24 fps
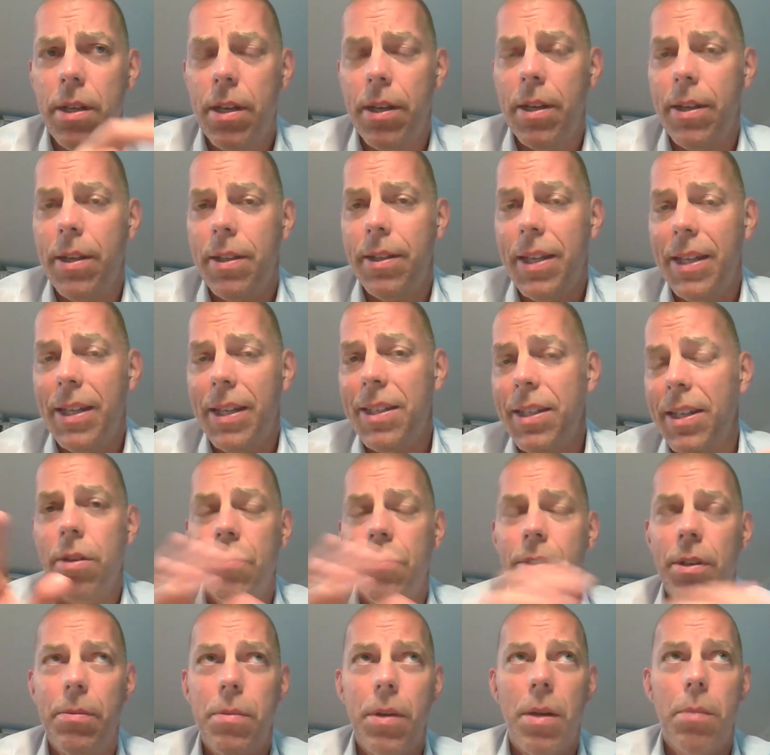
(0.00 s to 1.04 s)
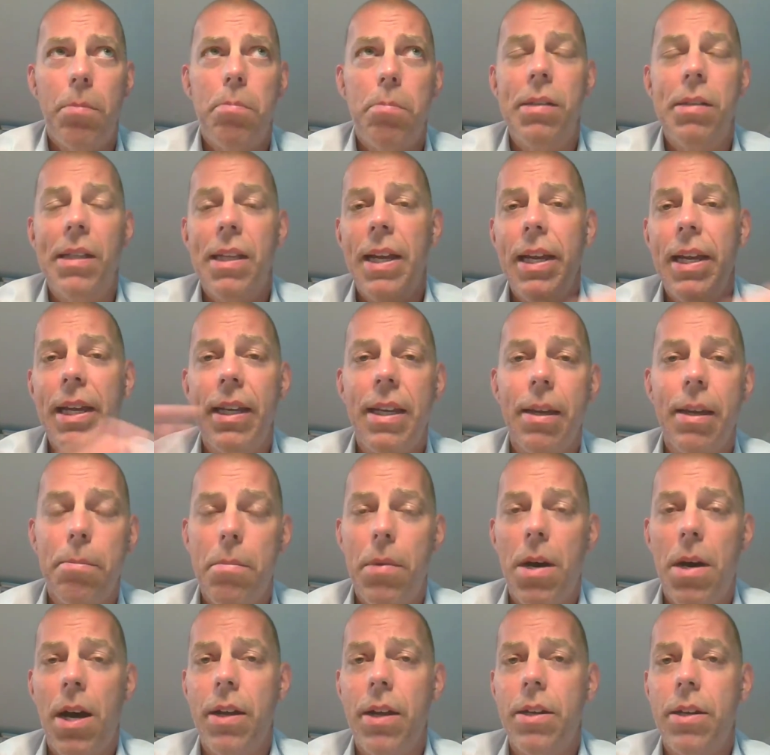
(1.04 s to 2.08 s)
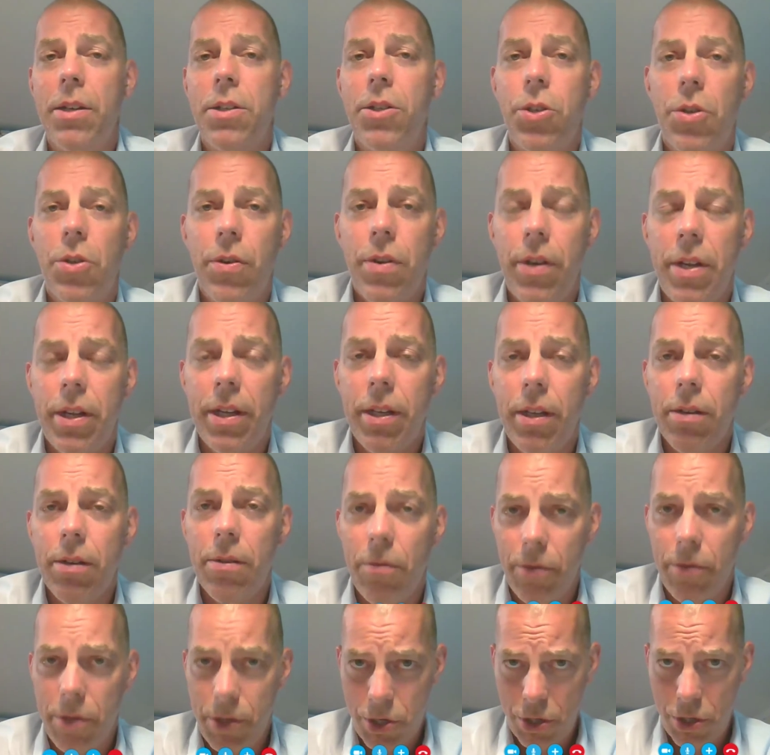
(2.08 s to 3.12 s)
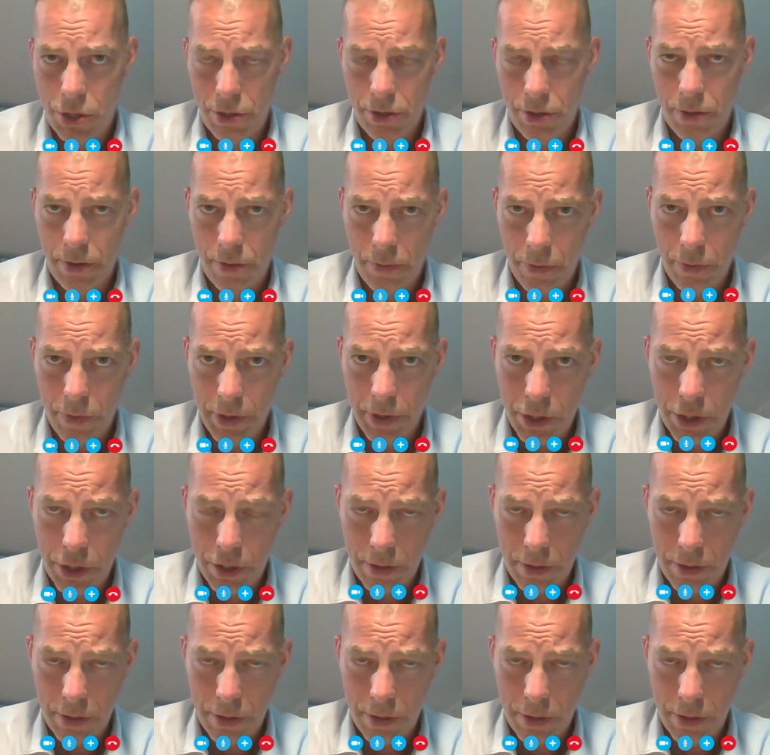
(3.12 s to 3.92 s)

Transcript: and that's not sort of a blanket monitoring, which